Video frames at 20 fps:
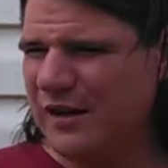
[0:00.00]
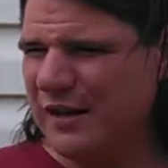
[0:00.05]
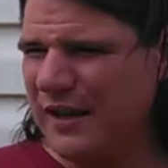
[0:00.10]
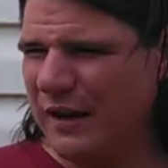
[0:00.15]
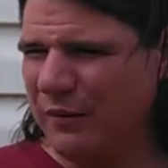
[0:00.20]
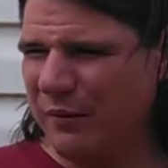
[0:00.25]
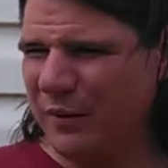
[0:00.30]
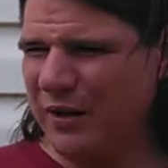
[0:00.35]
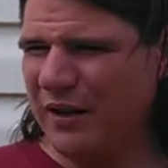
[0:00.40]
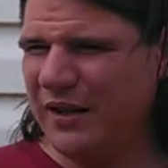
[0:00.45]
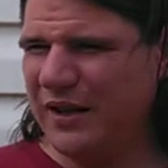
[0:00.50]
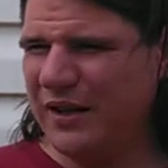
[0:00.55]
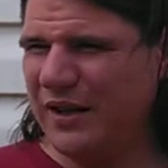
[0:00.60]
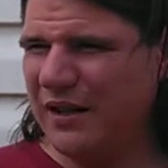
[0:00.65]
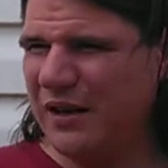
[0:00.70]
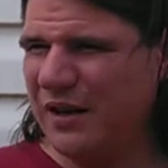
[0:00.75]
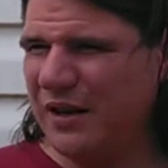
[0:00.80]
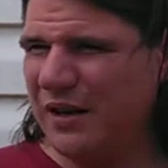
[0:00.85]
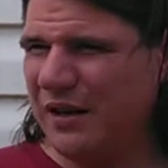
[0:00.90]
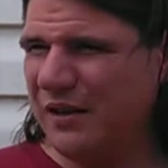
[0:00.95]
that really
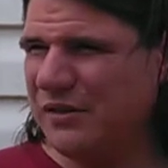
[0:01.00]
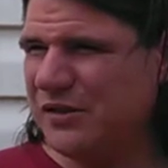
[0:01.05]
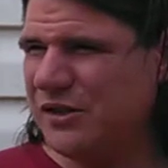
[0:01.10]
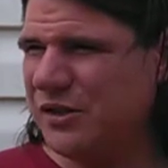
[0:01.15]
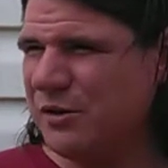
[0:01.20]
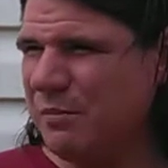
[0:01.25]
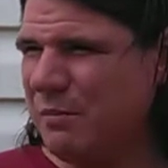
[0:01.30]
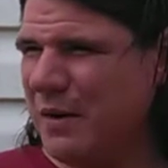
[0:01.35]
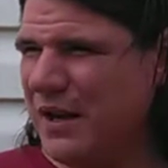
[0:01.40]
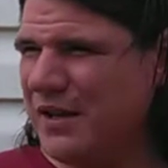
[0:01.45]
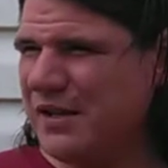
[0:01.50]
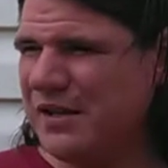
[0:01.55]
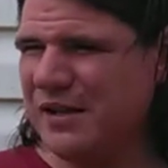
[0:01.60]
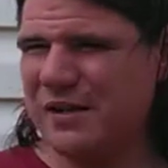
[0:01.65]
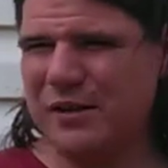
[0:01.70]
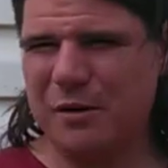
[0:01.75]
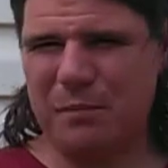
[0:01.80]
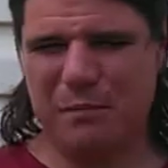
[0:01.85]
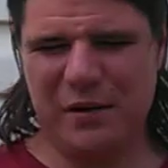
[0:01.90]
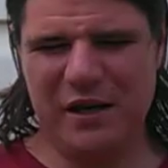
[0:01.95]

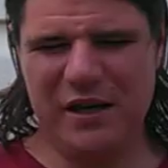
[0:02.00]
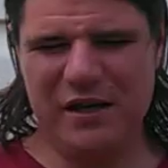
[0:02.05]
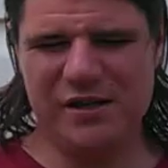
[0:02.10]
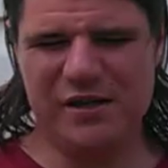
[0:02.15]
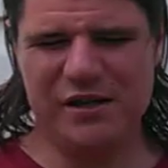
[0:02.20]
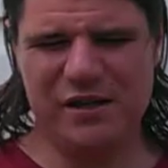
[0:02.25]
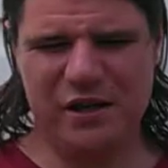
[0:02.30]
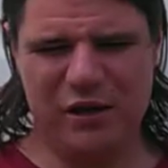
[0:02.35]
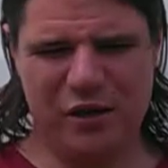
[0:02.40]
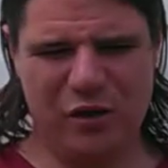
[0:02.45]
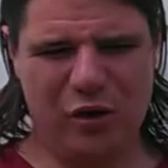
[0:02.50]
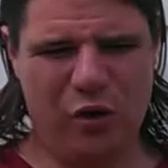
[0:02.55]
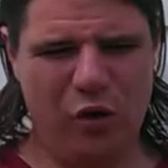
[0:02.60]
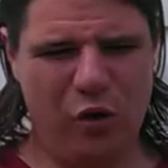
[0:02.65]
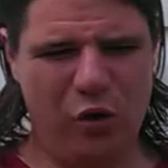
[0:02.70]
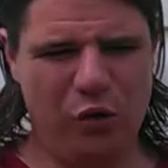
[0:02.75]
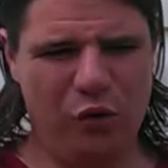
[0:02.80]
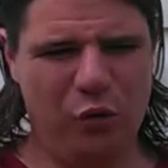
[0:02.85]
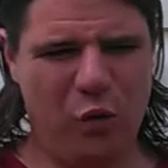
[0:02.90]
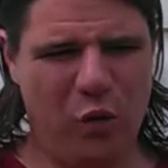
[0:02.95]
cemented the peace in the
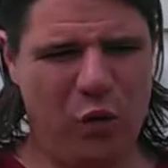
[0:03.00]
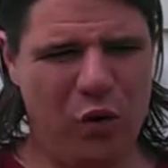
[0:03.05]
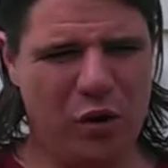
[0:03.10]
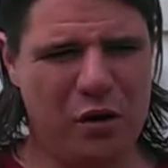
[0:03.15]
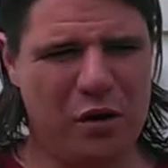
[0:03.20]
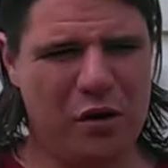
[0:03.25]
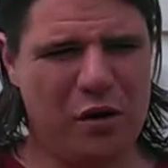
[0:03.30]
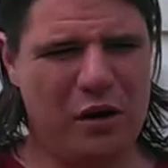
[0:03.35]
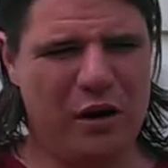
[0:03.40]
Cold War,